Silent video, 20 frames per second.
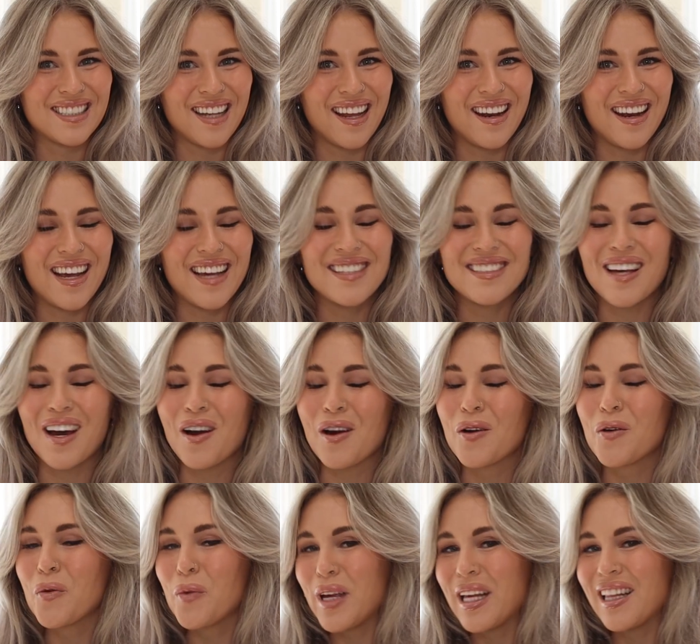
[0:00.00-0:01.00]
Sundays,
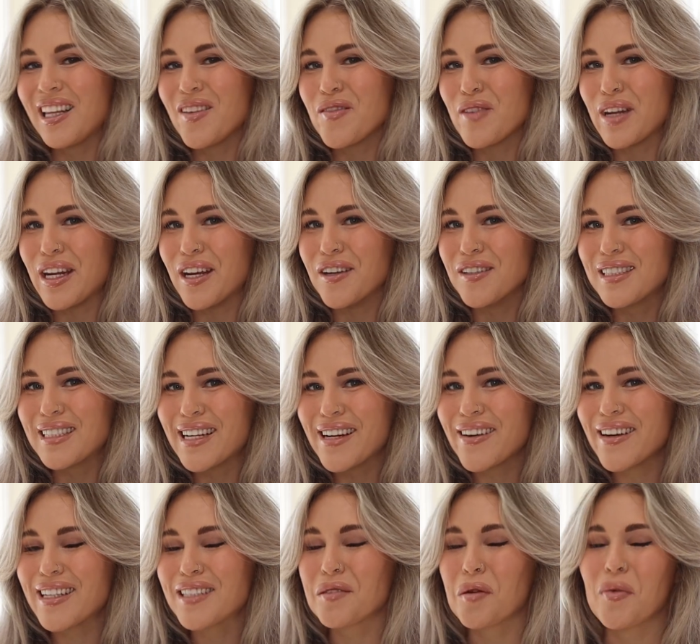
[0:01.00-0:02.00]
our weekly video
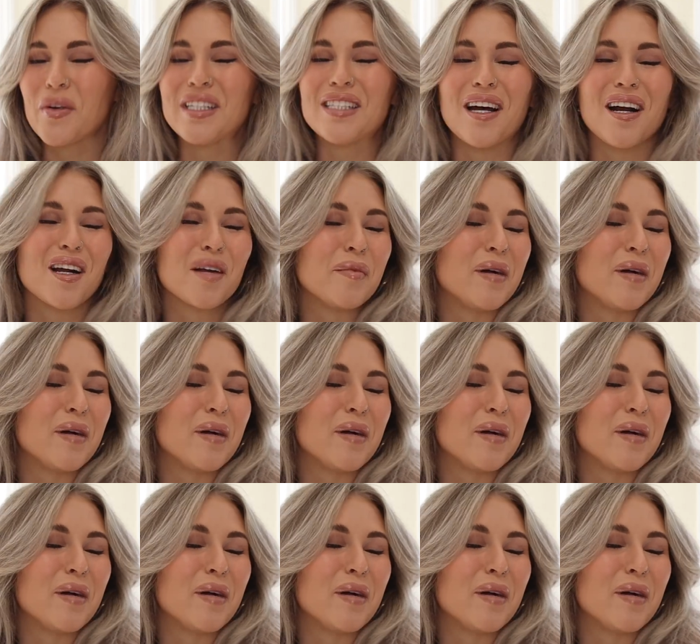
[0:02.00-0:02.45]
series where we talk